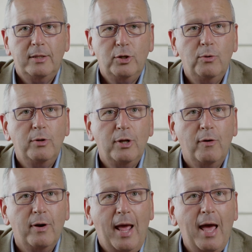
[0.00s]
tune to
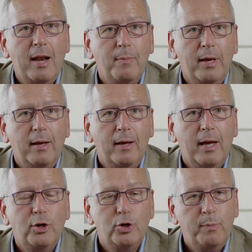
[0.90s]
your anatomy,
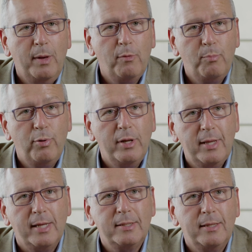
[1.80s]
and you should be able to print
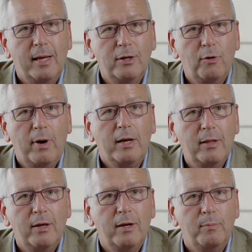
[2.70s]
that stent
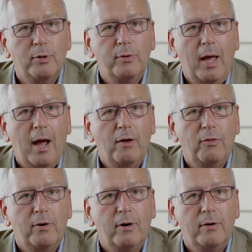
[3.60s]
directly on a balloon
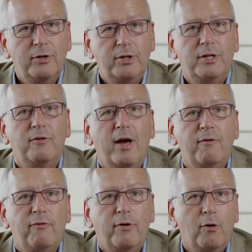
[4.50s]
catheter
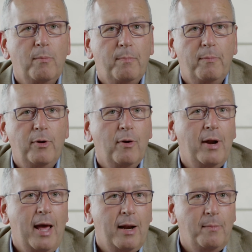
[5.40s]
designed for your
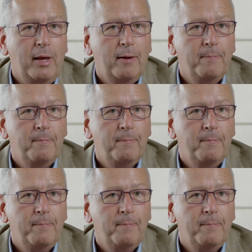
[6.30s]
anatomy.